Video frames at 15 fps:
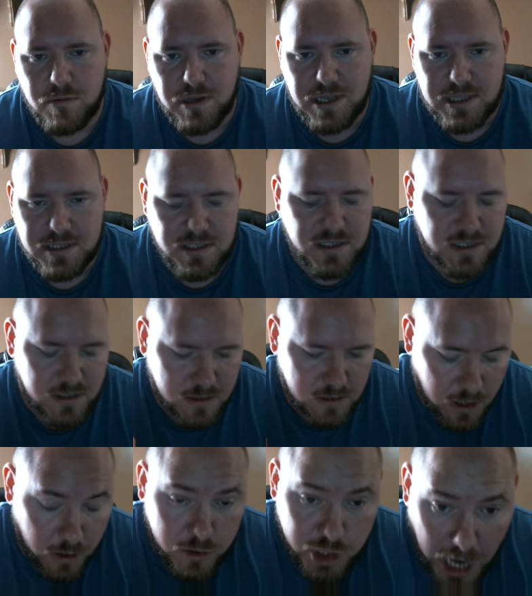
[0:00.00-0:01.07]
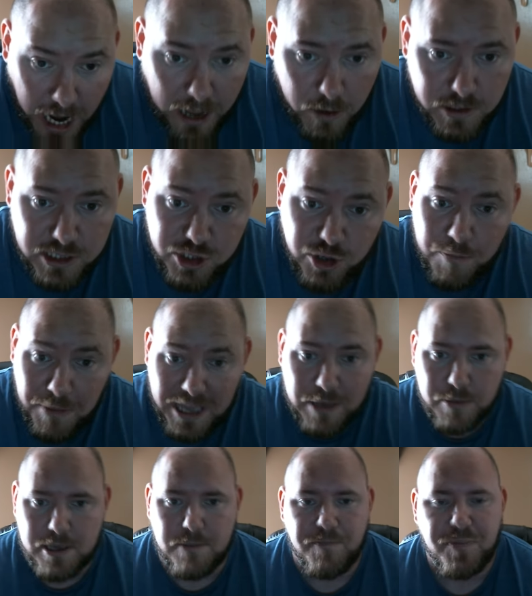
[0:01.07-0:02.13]
it's her child, it's her
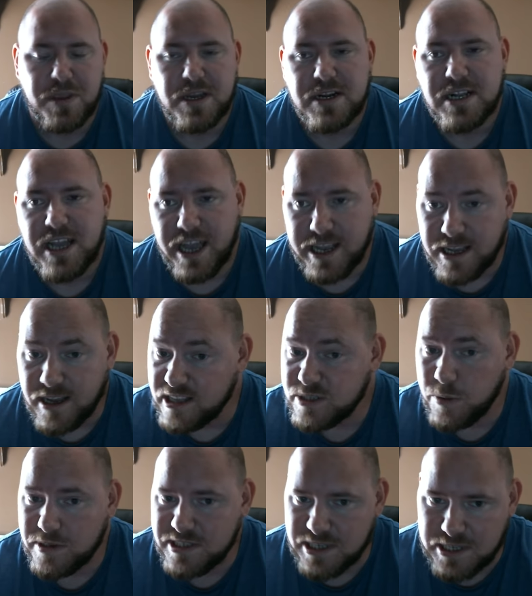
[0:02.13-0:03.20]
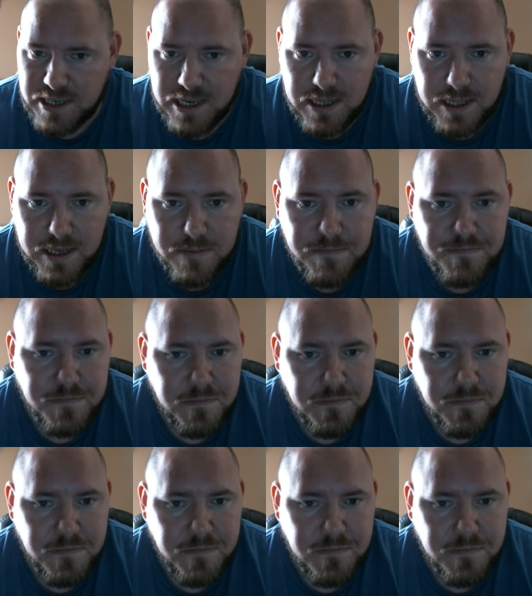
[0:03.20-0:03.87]
baby. And Guts wants to kill it.